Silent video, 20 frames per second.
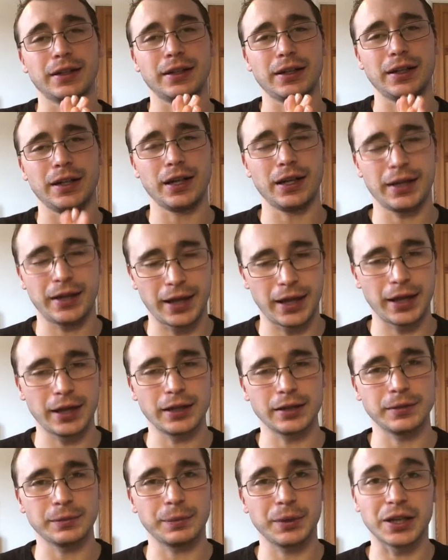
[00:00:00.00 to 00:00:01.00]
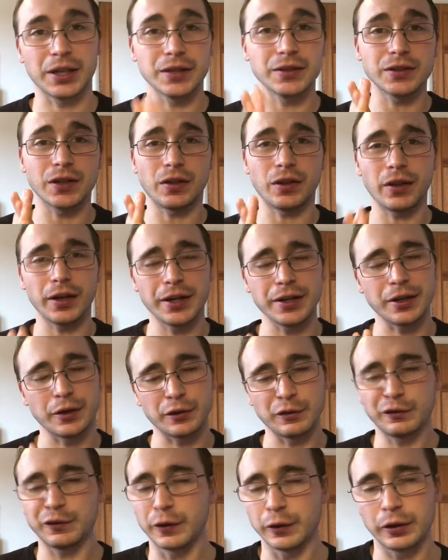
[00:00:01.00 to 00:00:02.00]
again because I
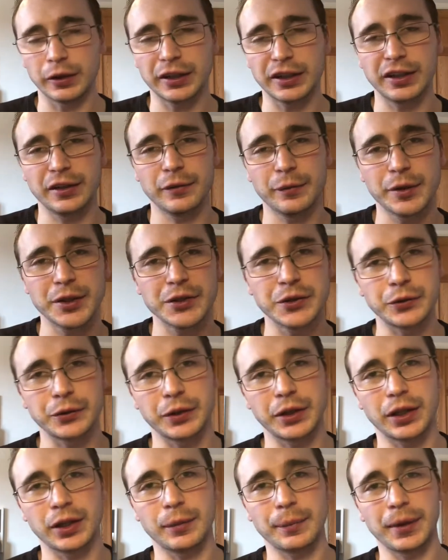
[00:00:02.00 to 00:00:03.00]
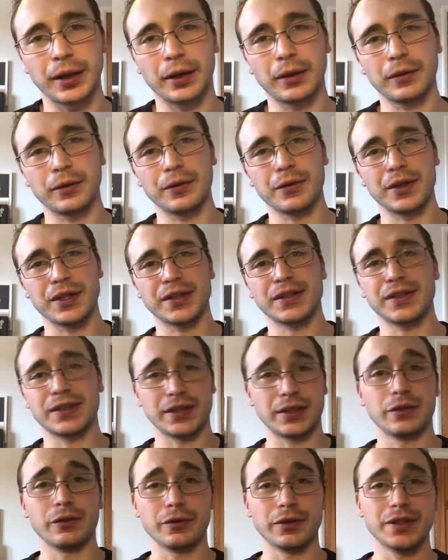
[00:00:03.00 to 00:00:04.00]
don't feel like I've been talking about this
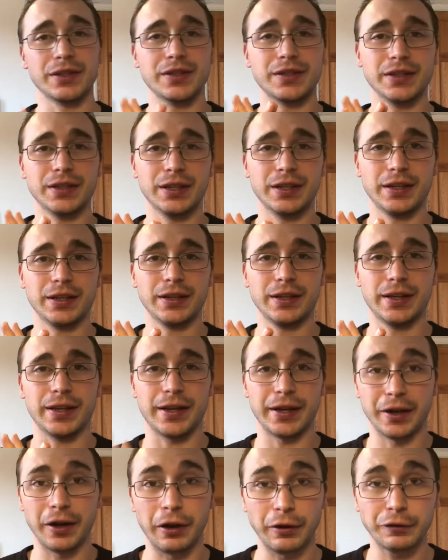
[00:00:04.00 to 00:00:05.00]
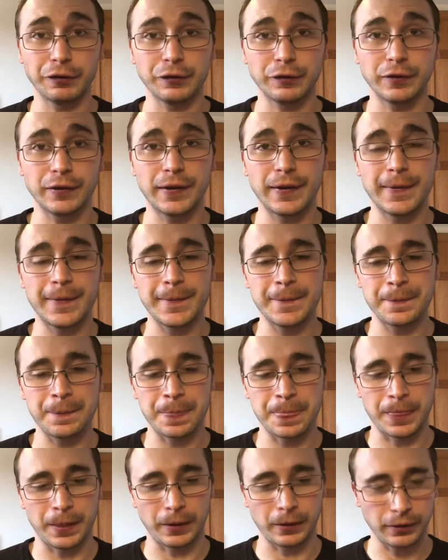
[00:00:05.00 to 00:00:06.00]
series enough.
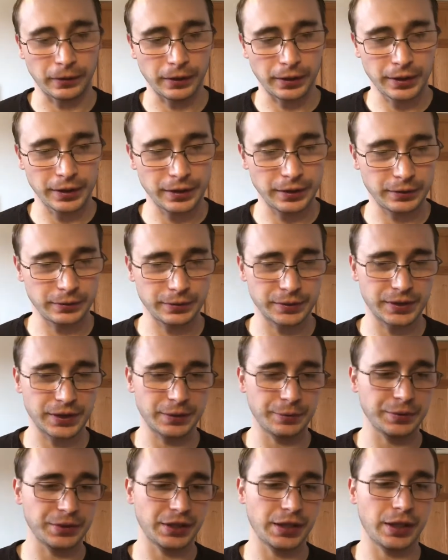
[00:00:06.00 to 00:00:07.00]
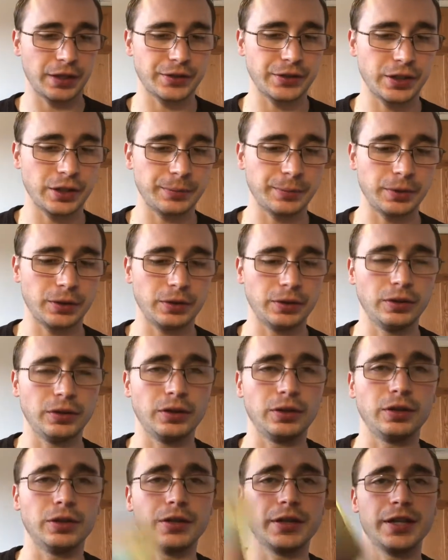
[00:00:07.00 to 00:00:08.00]
I was able to catch up
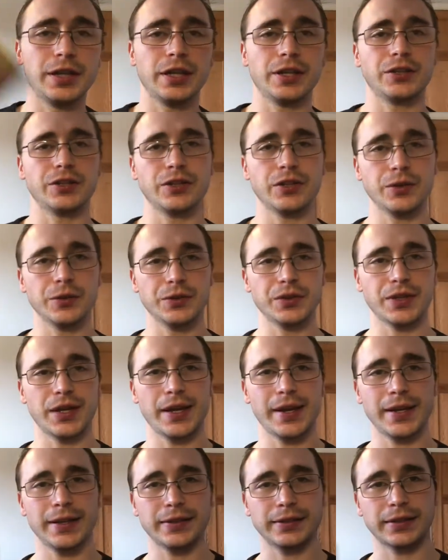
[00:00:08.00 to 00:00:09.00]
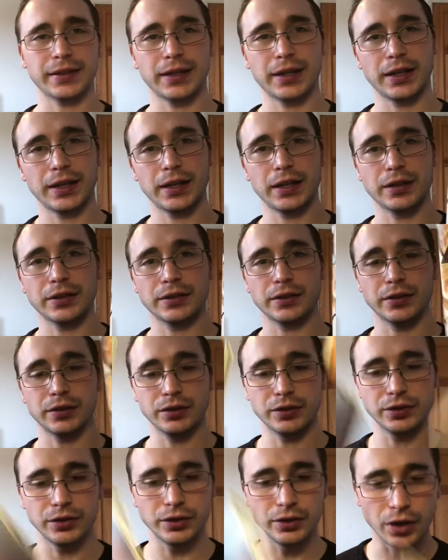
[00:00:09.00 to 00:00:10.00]
on issues 8 and
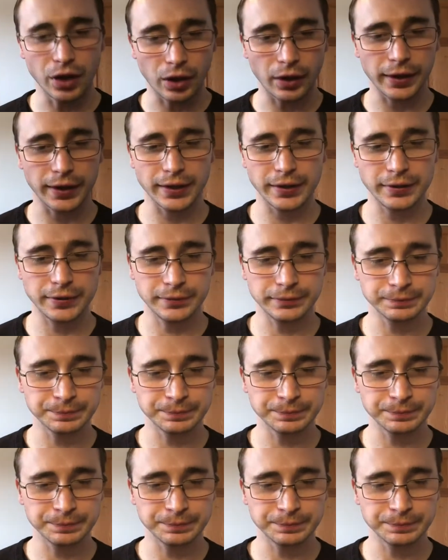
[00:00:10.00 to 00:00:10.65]
9,